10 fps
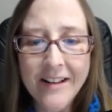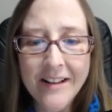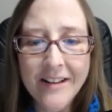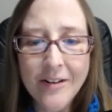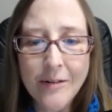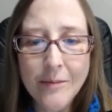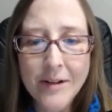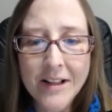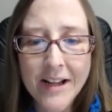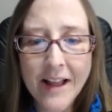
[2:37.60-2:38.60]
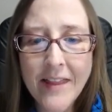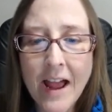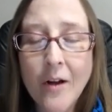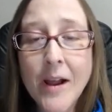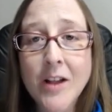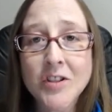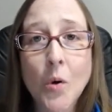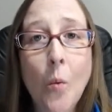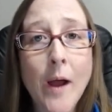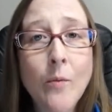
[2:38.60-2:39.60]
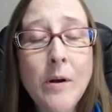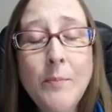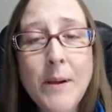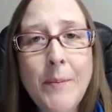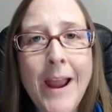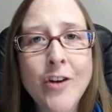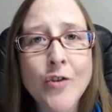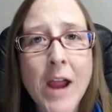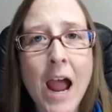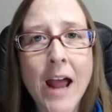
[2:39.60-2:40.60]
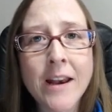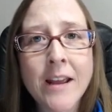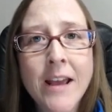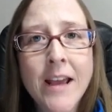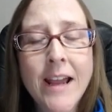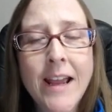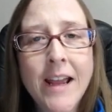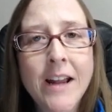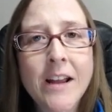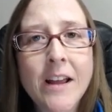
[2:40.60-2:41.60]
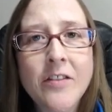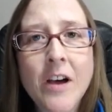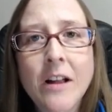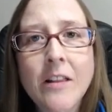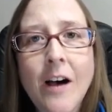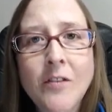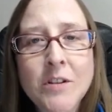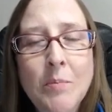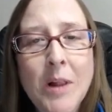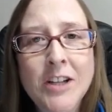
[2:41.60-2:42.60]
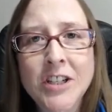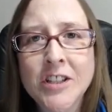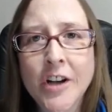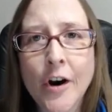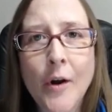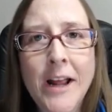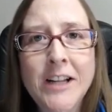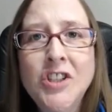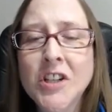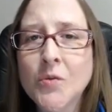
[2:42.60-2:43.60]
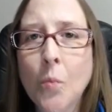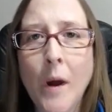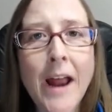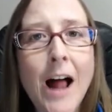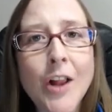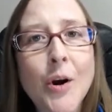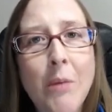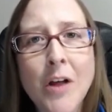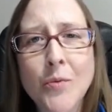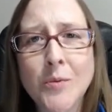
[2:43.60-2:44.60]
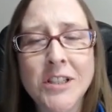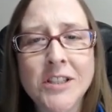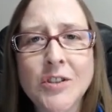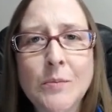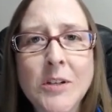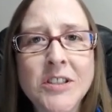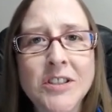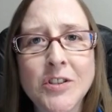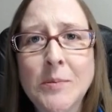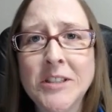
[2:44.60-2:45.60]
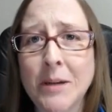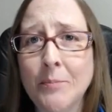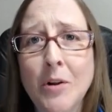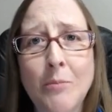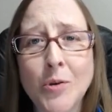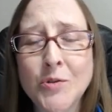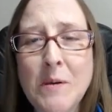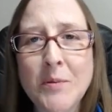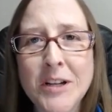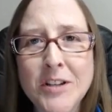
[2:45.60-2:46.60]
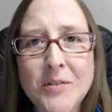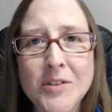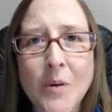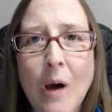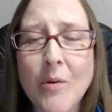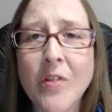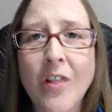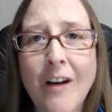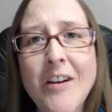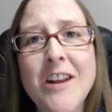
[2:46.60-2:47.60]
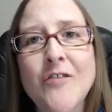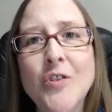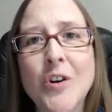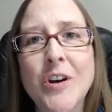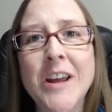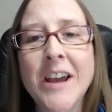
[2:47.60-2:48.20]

oh, let me click on that. Okay, so one would be Patreon. And the levels of pledging start out at just $1 a month, which is super, super simple. Most people can do. So I would love it if you could